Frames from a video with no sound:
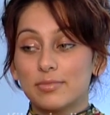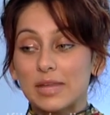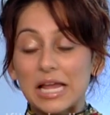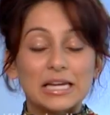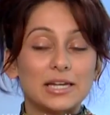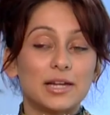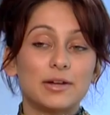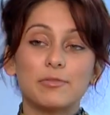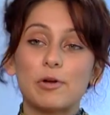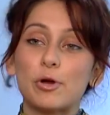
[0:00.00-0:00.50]
I
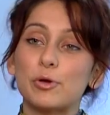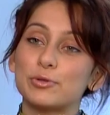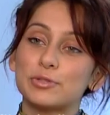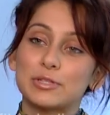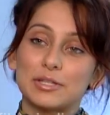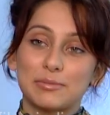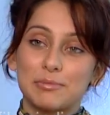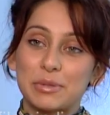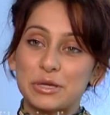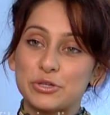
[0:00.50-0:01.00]
love
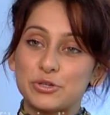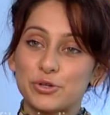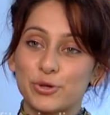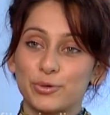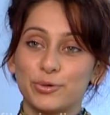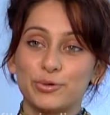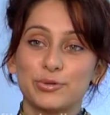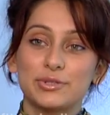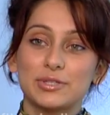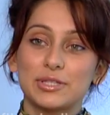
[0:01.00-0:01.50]
hosting my
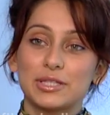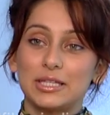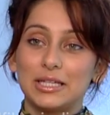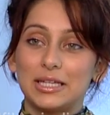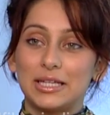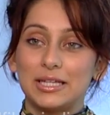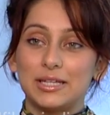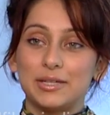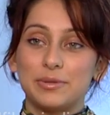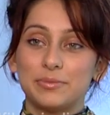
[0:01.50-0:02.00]
shows
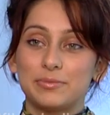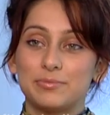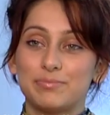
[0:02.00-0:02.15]
and